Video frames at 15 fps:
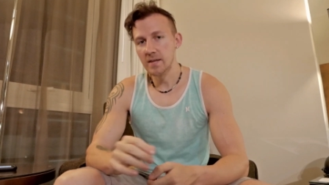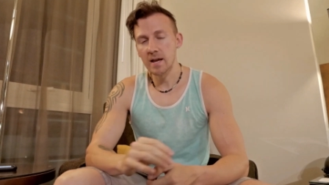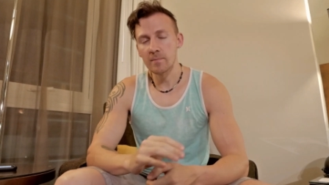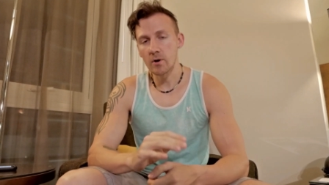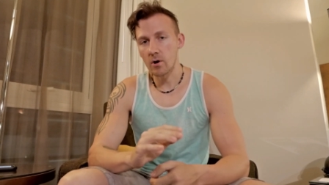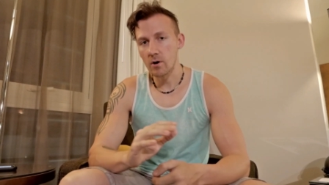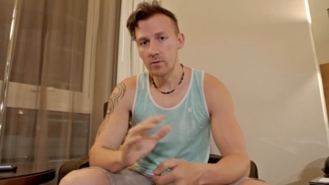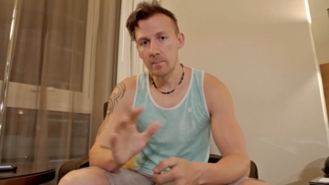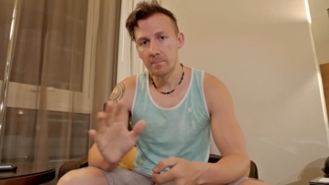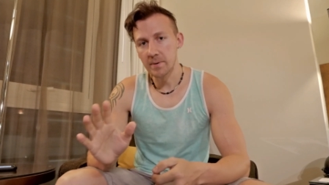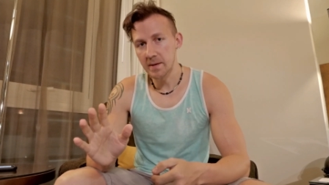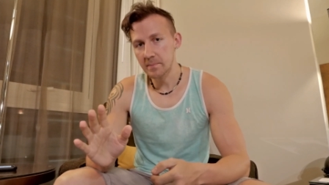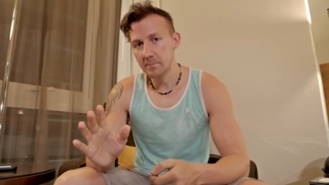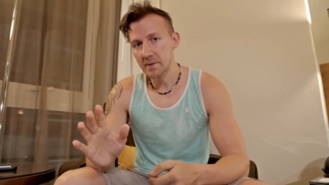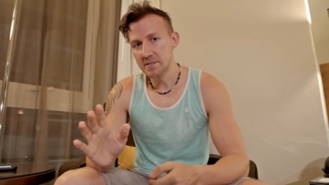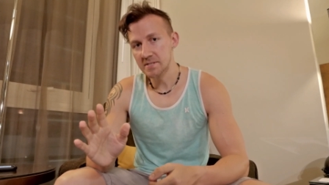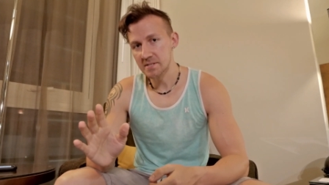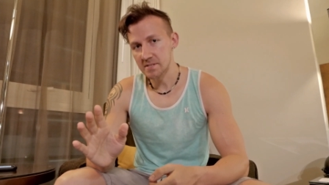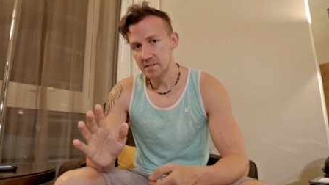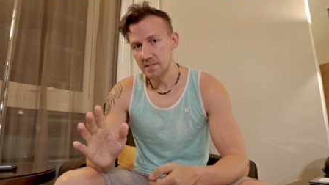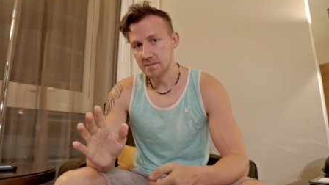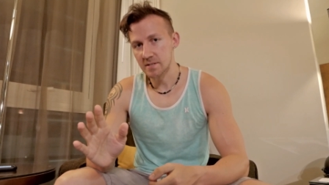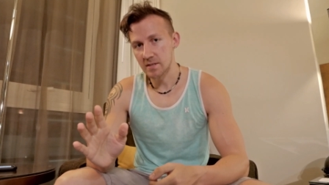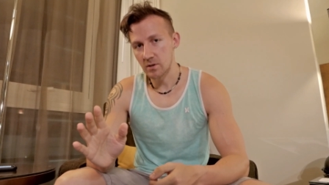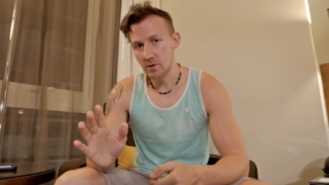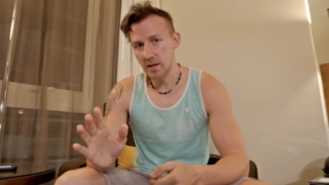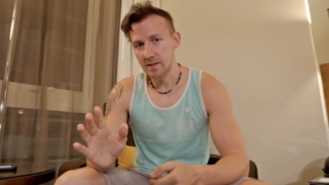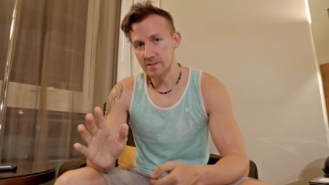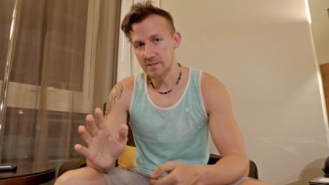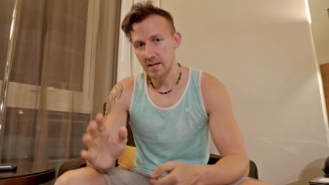Think about all the big businesses in the
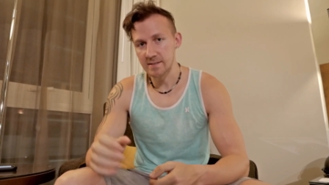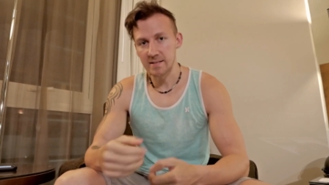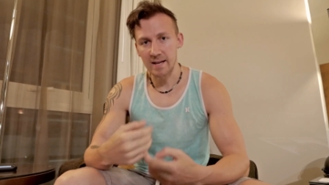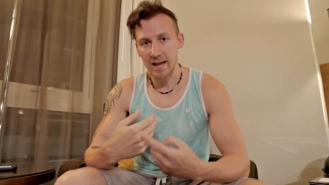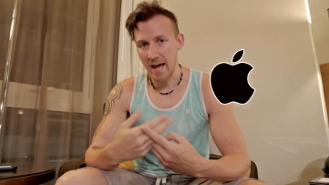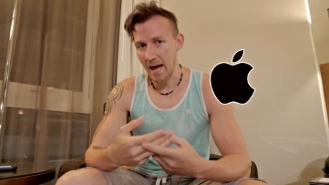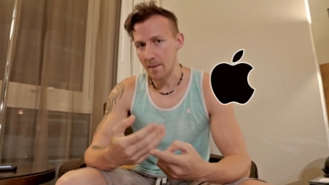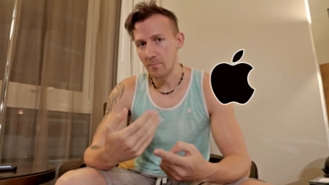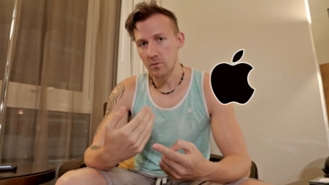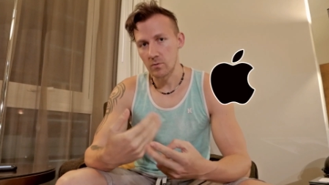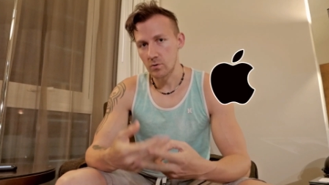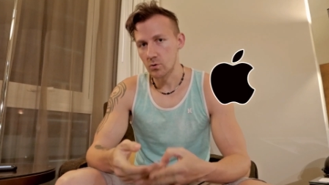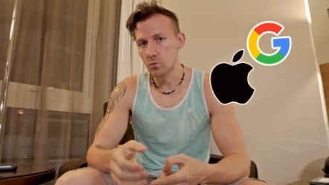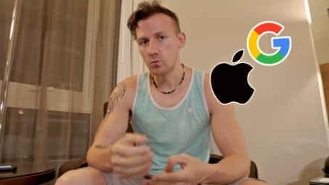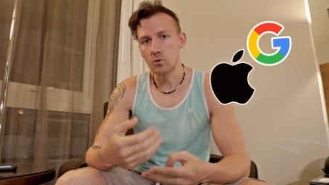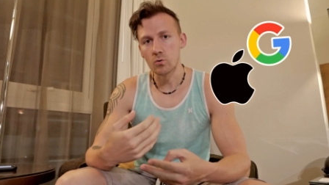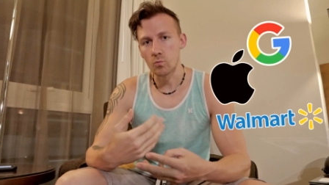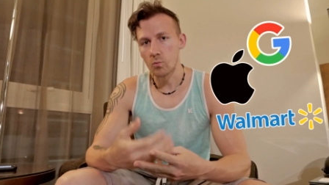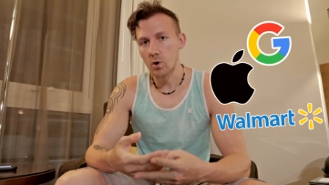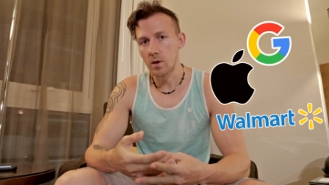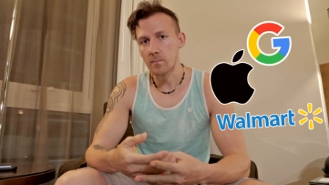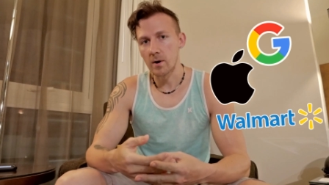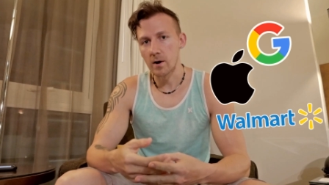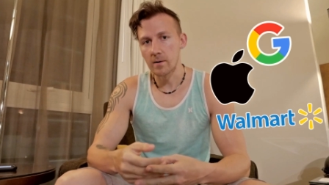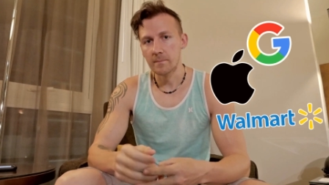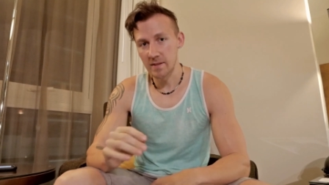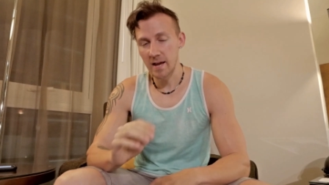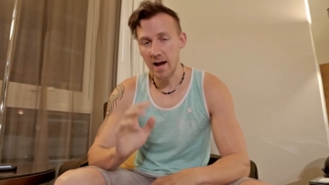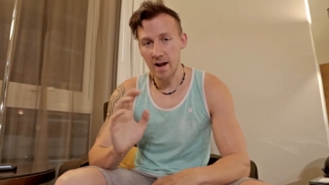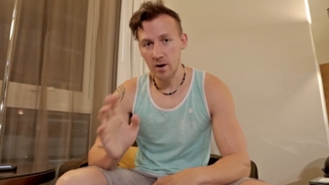United States like Apple, Google, Walmart Walmart,
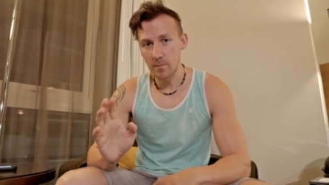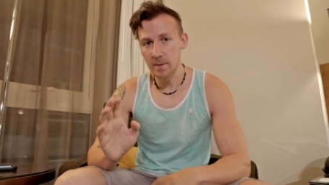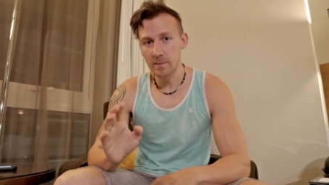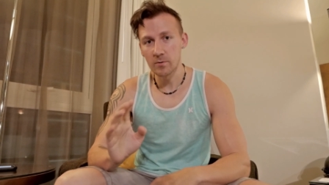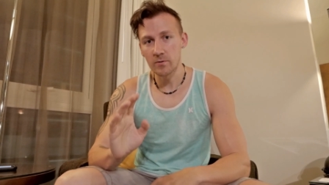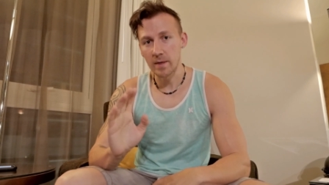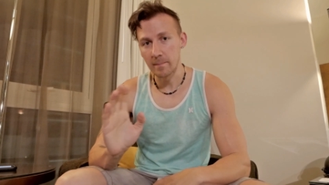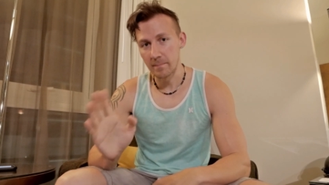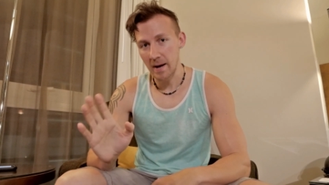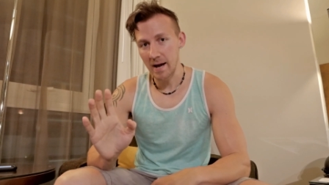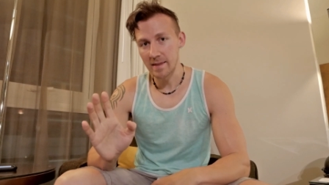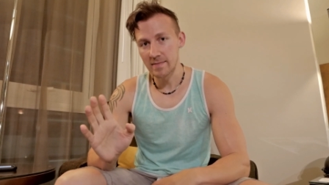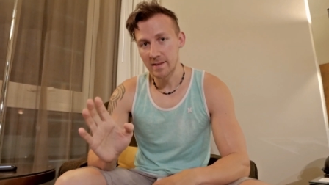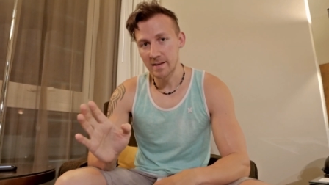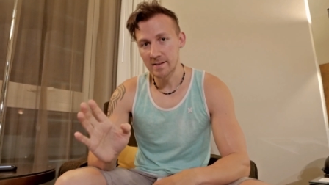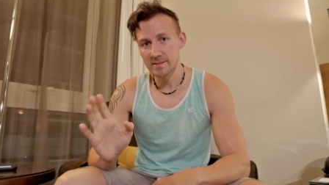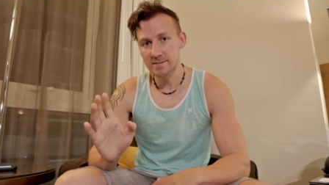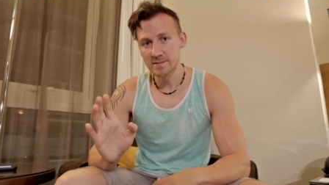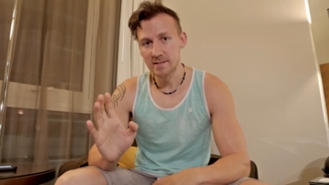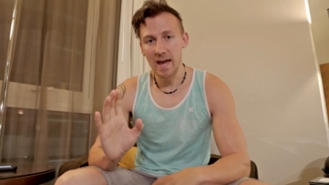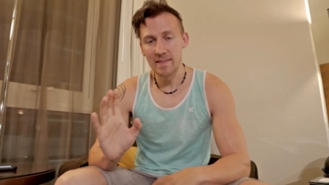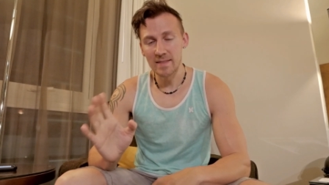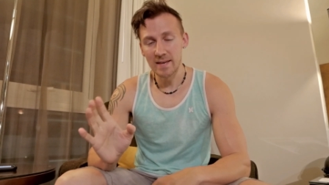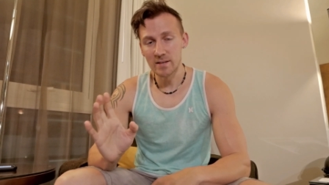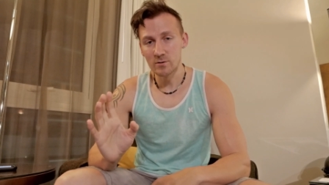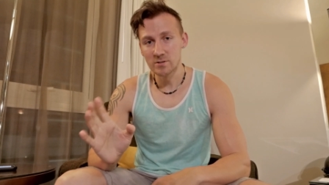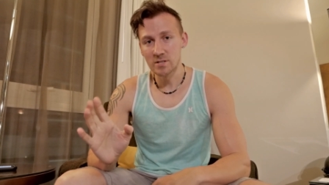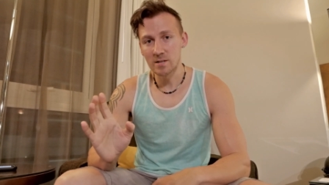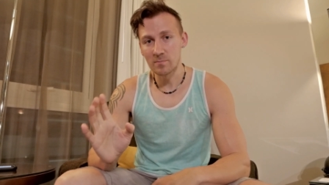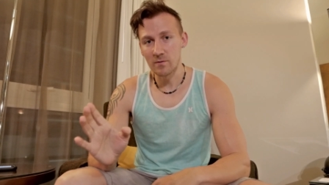they hire people, they buy things, and they
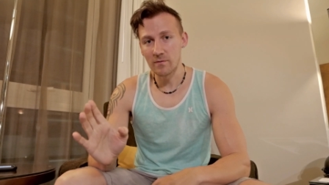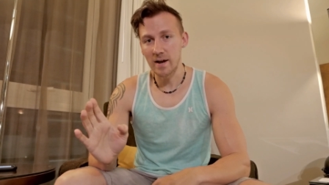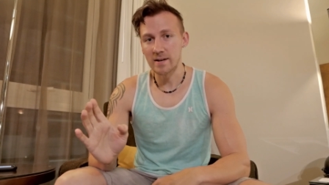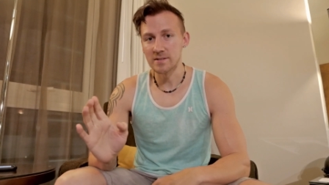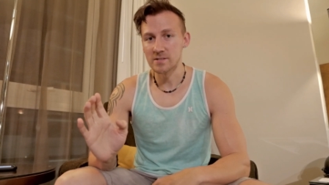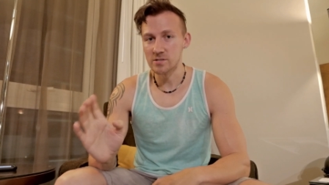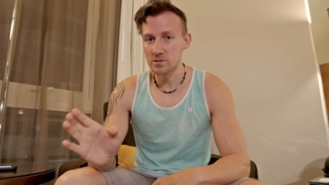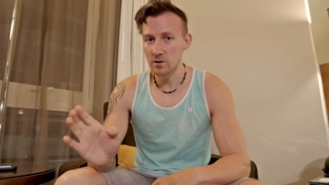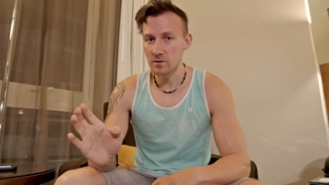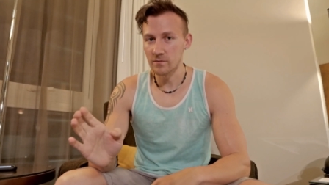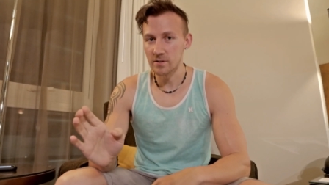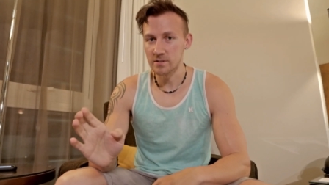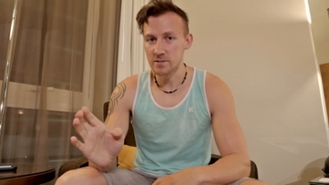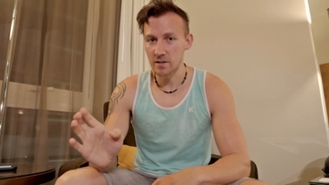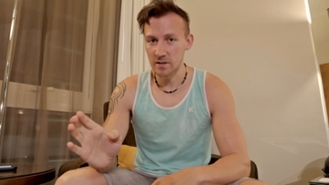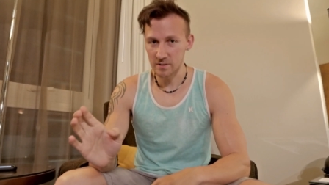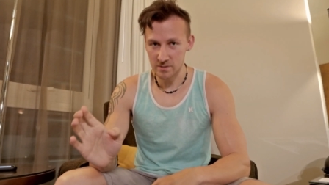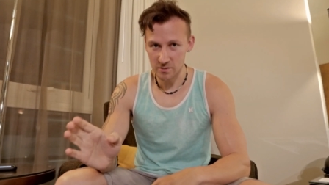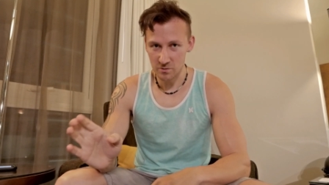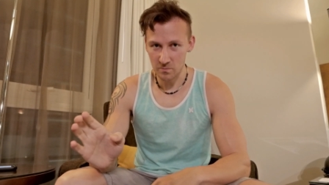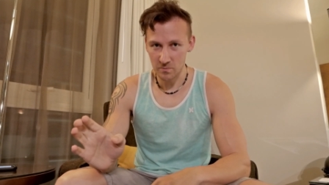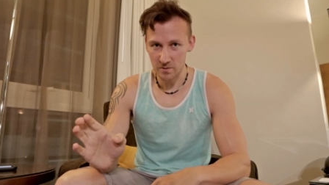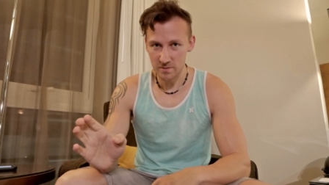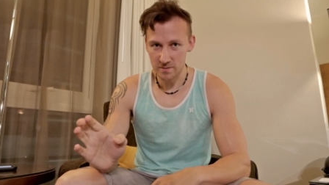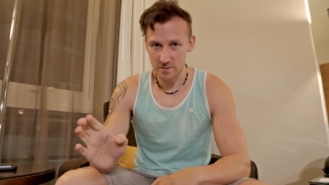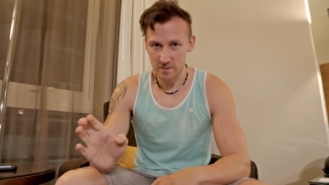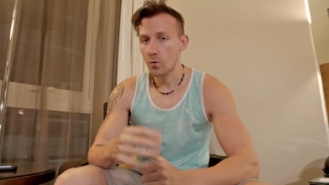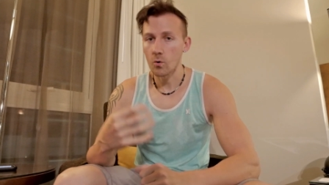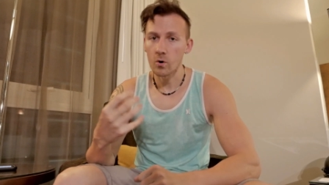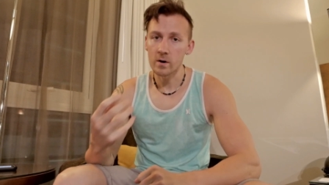use it to provide a service to consumers.
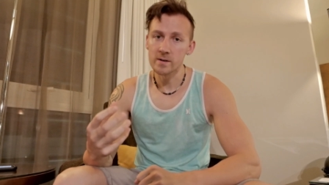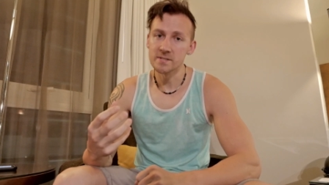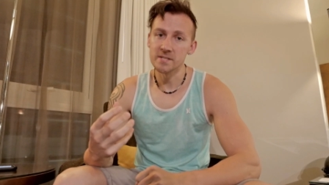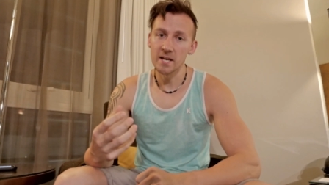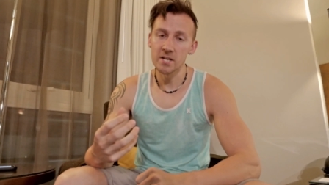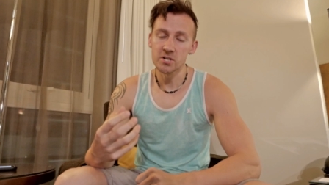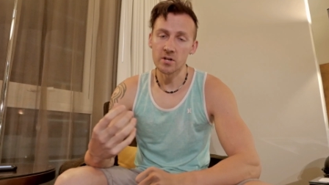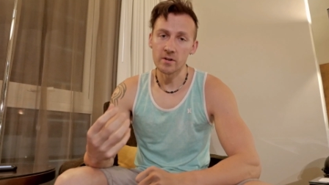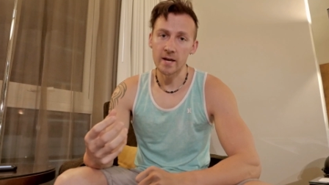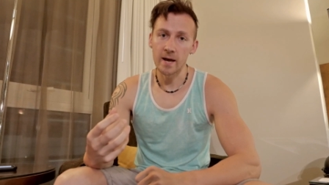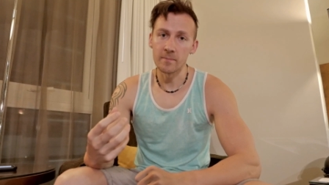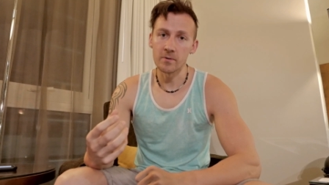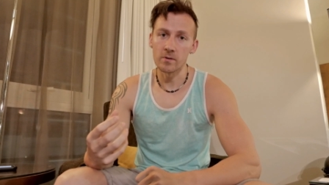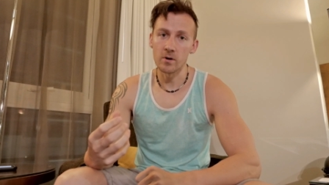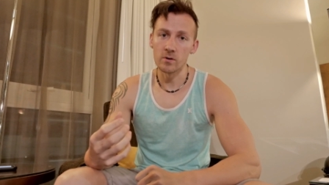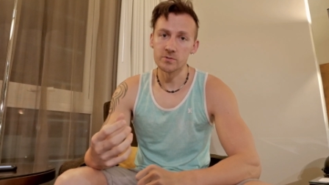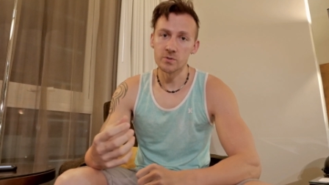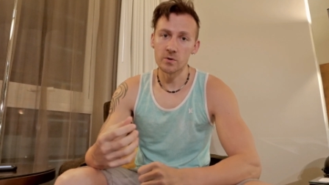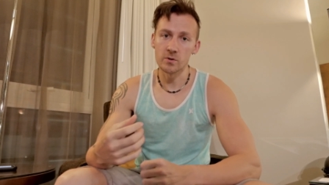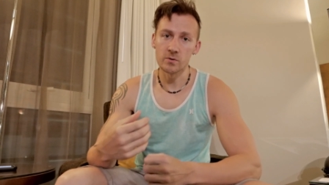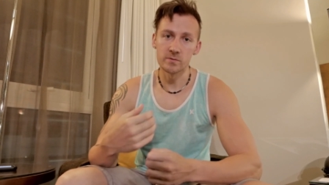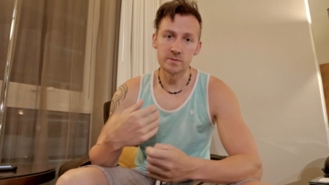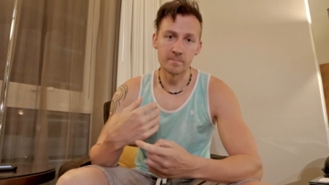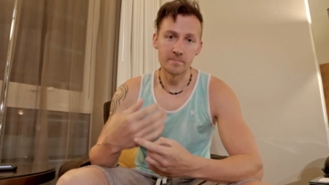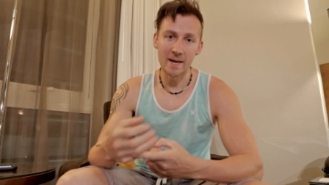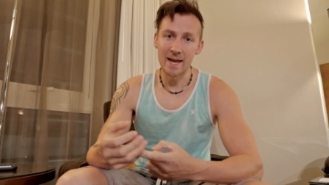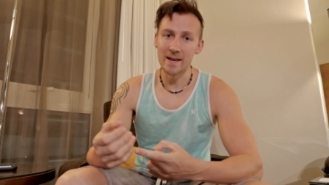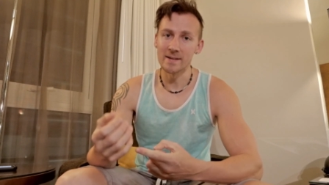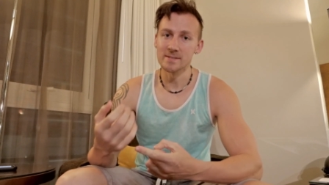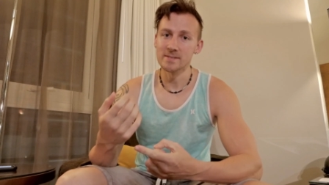Organizational capital also includes
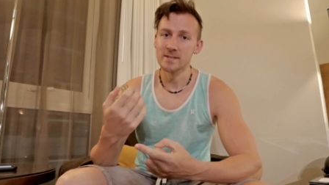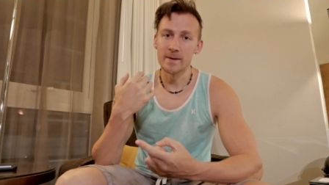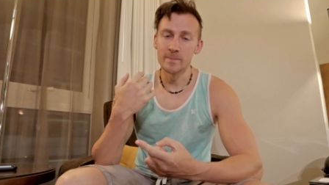banks,